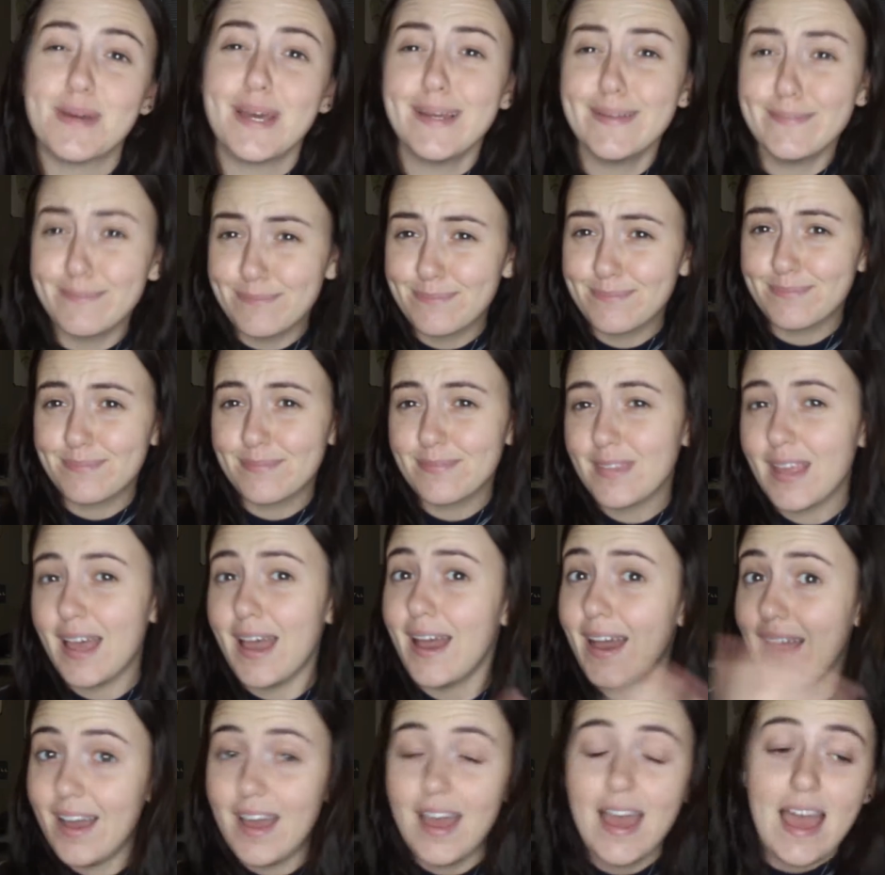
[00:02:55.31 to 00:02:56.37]
But
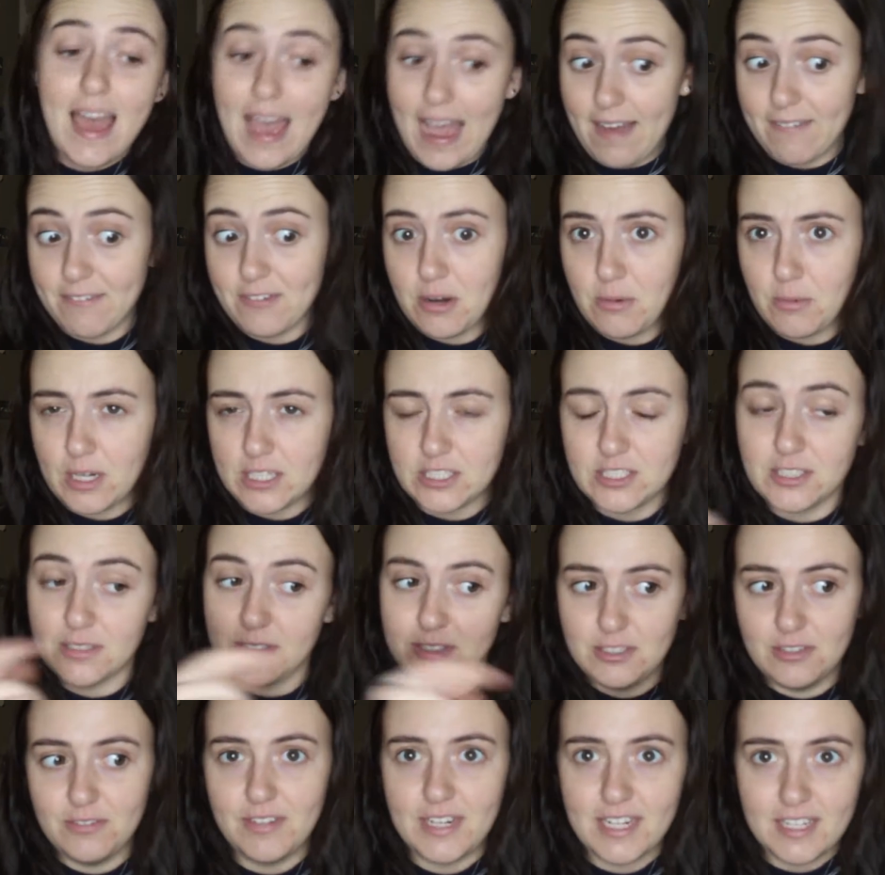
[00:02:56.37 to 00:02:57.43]
after I watched
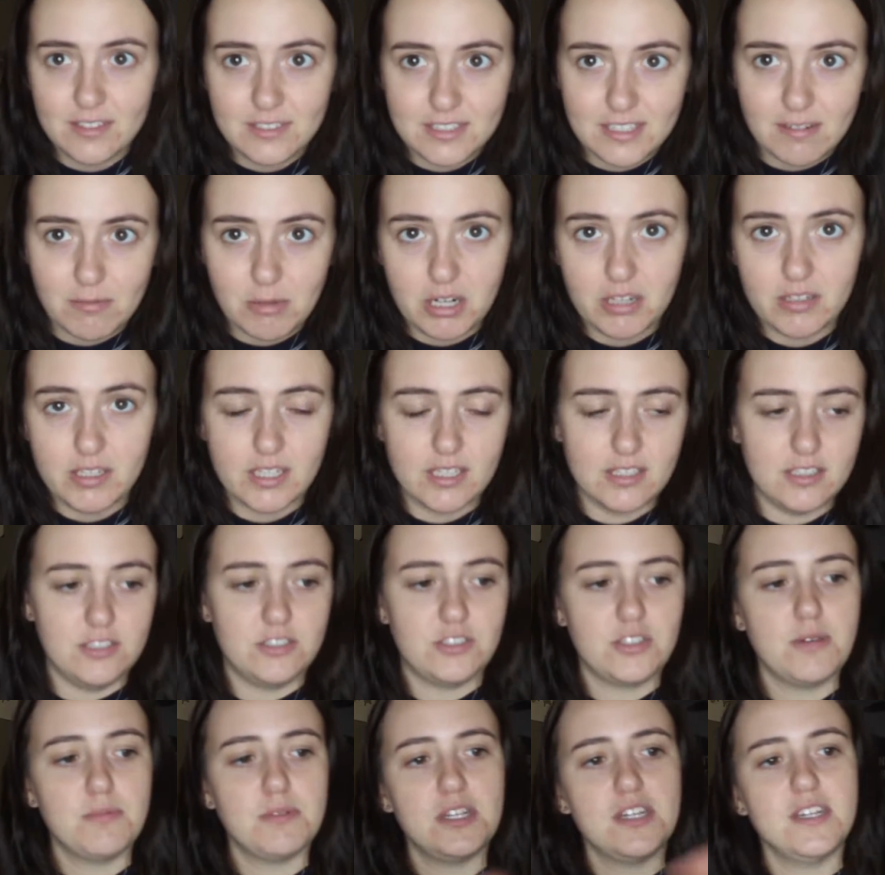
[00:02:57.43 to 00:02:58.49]
those 2 videos that I'm gonna link in the
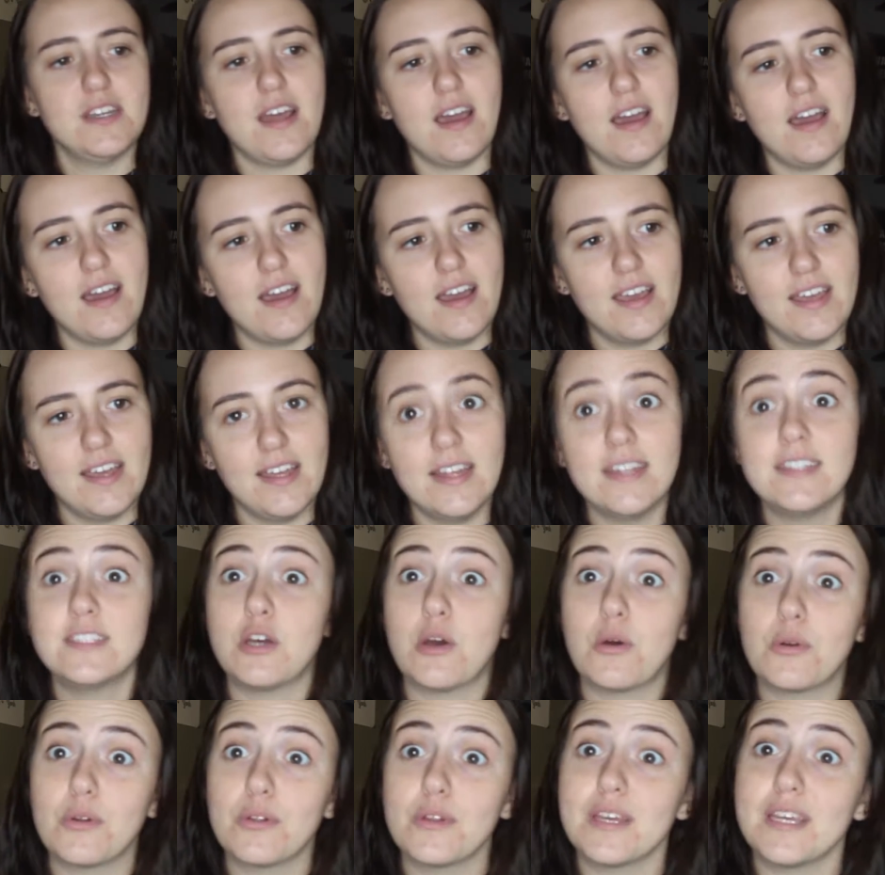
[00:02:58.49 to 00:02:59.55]
description, I
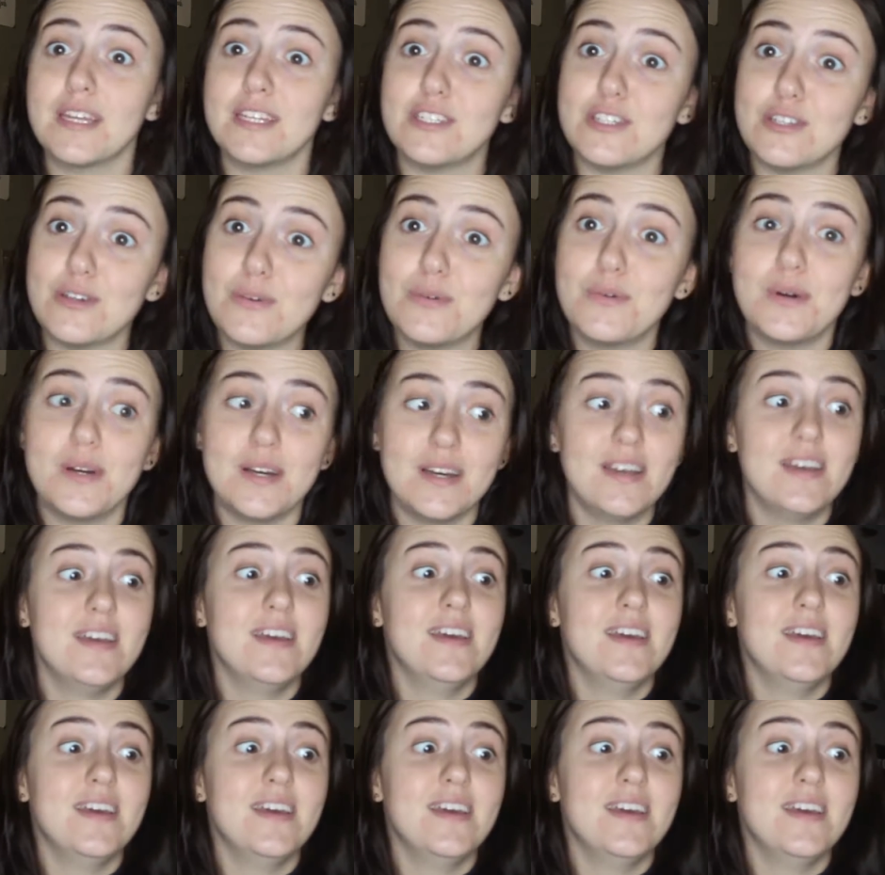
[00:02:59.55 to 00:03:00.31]
totally do